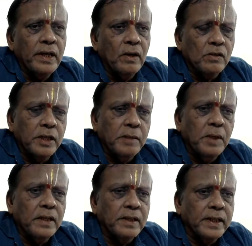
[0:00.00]
also
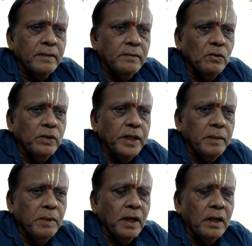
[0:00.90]
hiba, they can do the
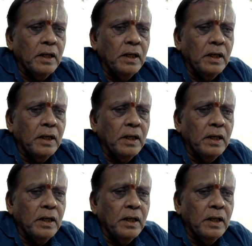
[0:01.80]
hiba.